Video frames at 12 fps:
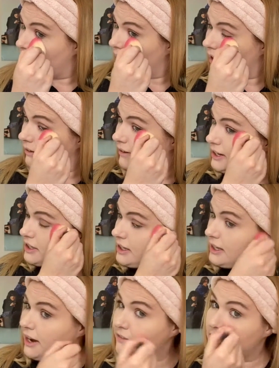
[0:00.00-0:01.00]
I've actually
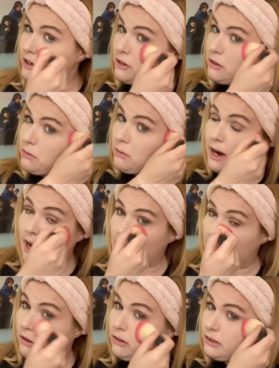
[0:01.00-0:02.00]
left it on quite
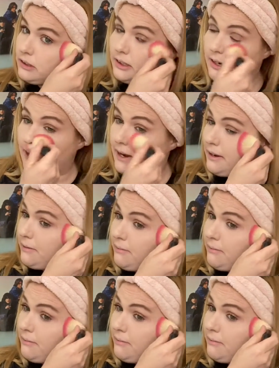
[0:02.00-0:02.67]
long today.